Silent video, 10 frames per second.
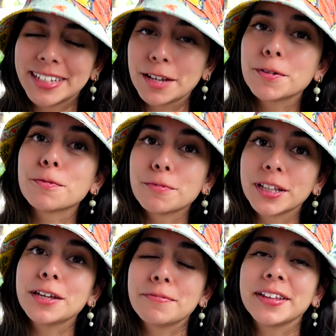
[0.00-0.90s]
It would
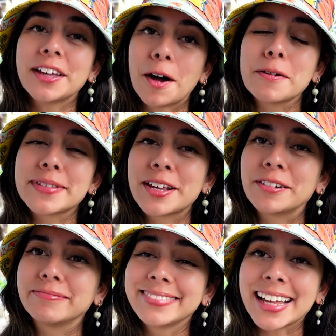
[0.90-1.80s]
really, really help. So
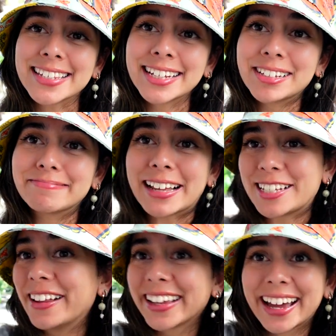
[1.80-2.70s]
that's it.
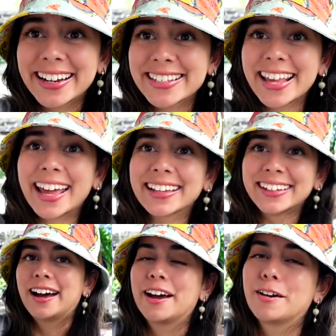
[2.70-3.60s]
That's all I gotta say.
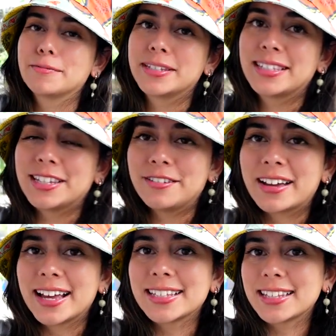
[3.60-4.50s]
I hope to see you
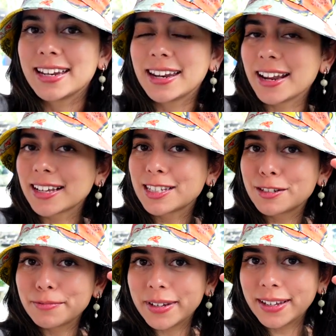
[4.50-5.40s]
guys
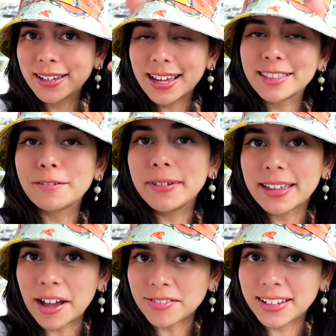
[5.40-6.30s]
next week and the
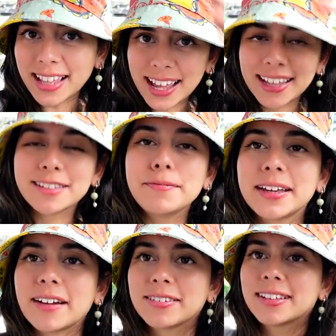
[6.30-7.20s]
week after that and the
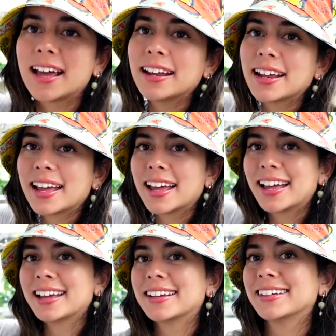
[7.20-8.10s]
week after that.
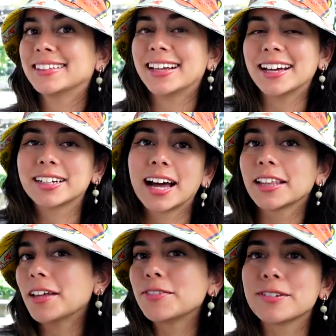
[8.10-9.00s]
And yeah, I
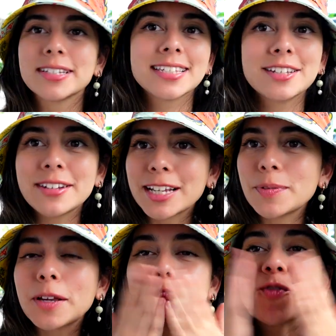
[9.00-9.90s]
love you. See you next week.